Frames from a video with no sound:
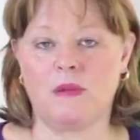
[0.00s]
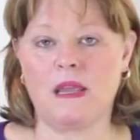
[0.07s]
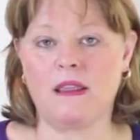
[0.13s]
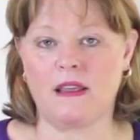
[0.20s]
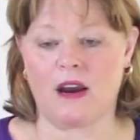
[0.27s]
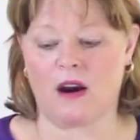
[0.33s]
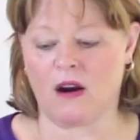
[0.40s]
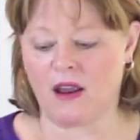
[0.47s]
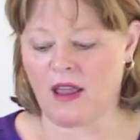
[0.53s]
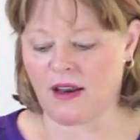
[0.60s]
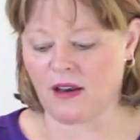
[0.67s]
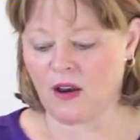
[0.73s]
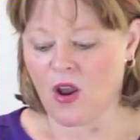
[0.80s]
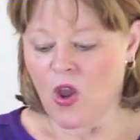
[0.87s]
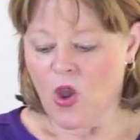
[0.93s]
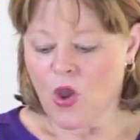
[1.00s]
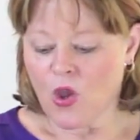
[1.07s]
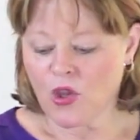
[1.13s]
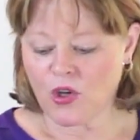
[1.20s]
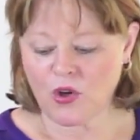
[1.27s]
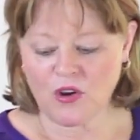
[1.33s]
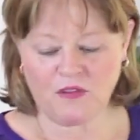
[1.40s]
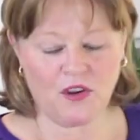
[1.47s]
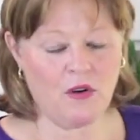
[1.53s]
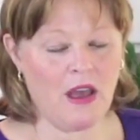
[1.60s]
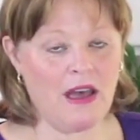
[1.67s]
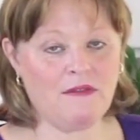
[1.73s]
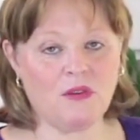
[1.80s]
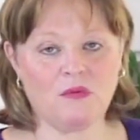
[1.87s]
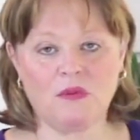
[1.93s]
be there. And, if you
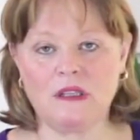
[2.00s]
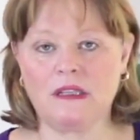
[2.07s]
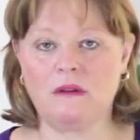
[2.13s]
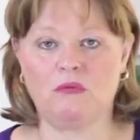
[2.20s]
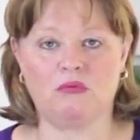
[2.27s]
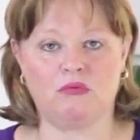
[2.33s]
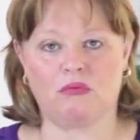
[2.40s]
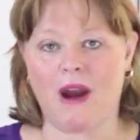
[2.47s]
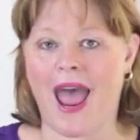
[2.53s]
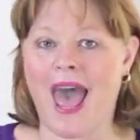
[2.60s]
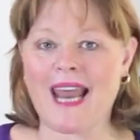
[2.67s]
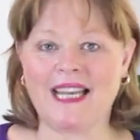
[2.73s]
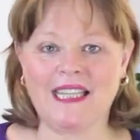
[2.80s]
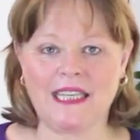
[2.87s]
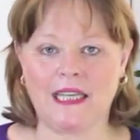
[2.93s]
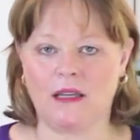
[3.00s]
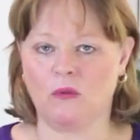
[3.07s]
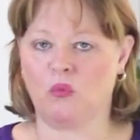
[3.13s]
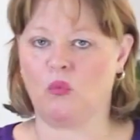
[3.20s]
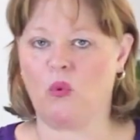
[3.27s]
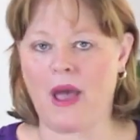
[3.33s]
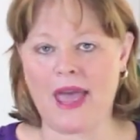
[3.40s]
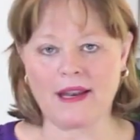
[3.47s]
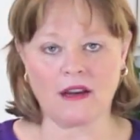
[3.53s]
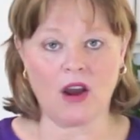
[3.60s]
have a really rattly, wet